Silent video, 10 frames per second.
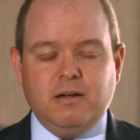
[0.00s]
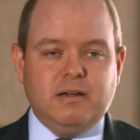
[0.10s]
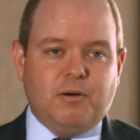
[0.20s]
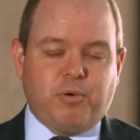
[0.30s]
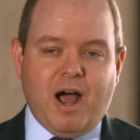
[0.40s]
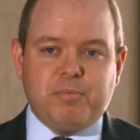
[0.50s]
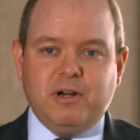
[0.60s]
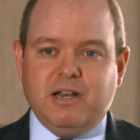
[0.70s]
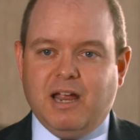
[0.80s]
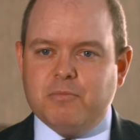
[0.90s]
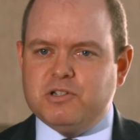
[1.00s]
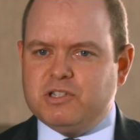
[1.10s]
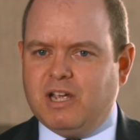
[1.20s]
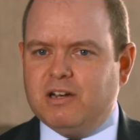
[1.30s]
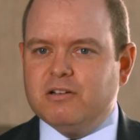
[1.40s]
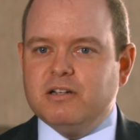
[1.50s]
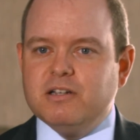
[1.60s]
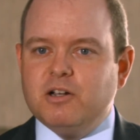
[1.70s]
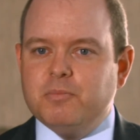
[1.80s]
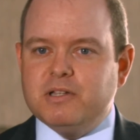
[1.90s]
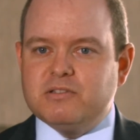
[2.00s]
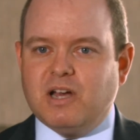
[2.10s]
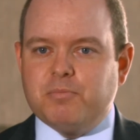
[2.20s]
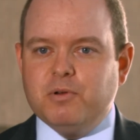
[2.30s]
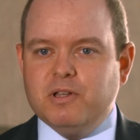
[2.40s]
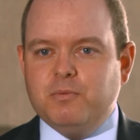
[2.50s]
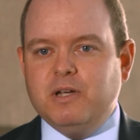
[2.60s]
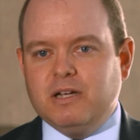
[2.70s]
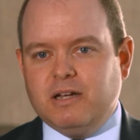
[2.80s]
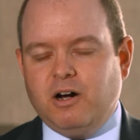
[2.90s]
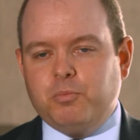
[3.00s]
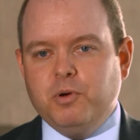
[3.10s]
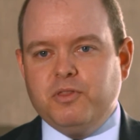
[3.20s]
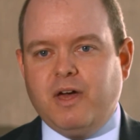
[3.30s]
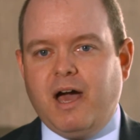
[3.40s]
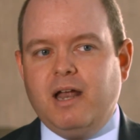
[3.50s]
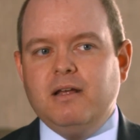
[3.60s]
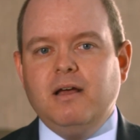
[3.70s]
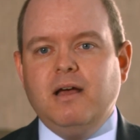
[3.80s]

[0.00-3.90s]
Now, property damage is handled a little bit separately. We can help with that.